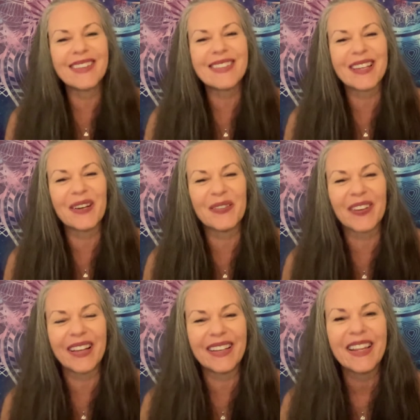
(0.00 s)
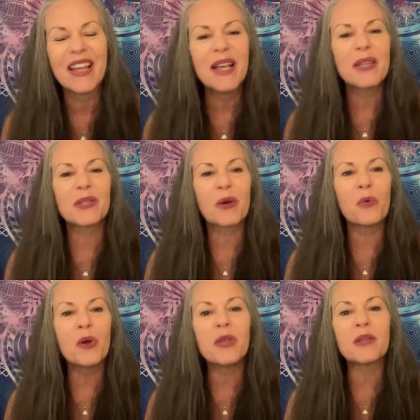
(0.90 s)
so, so
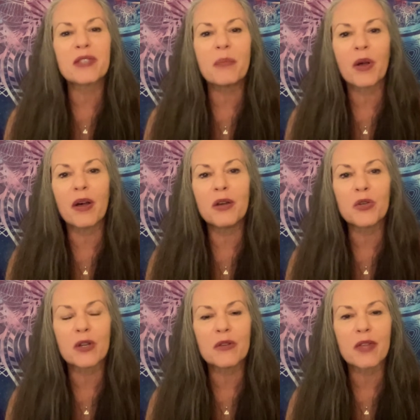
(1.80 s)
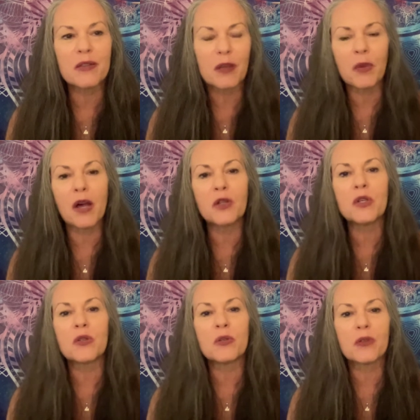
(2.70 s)
with that subconscious, that
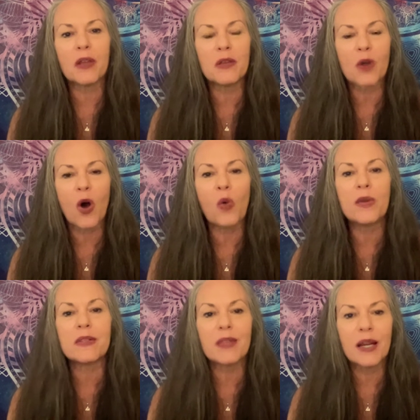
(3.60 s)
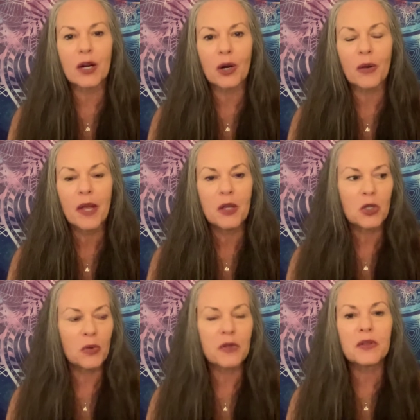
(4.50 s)
subconscious is is always there
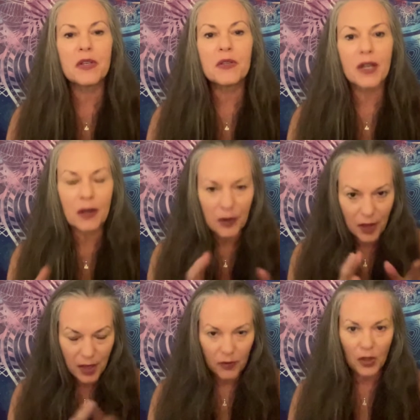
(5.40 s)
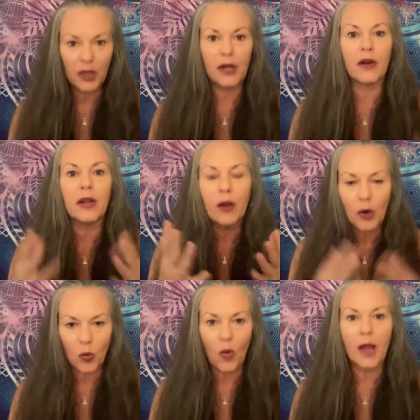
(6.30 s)
to assist in kind of clearing
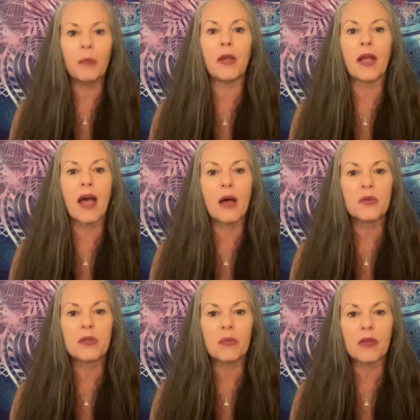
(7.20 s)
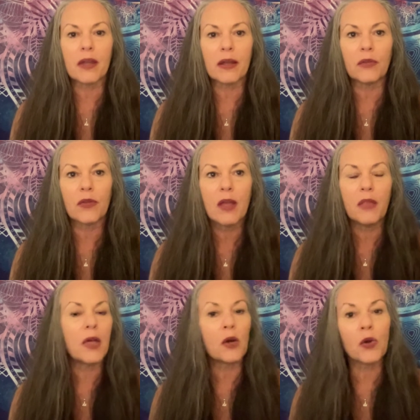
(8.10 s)
or wiping out some things
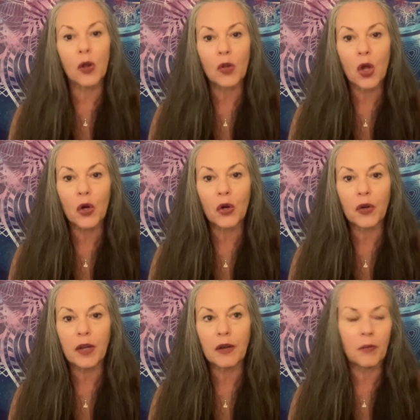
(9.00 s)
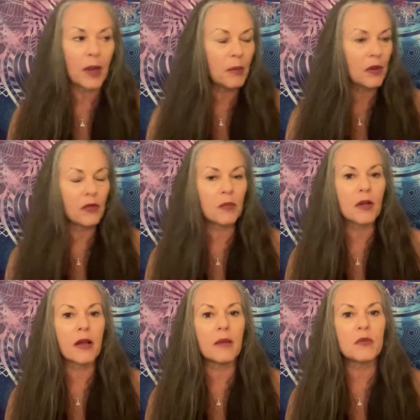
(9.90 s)
that are no longer needed. Maybe
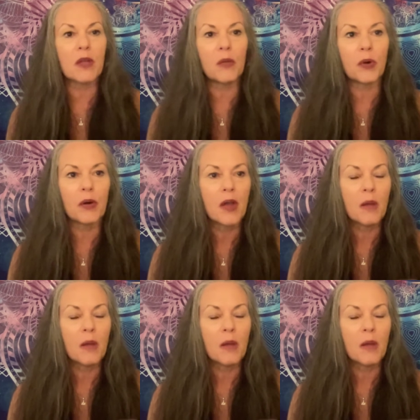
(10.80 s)
sometimes they were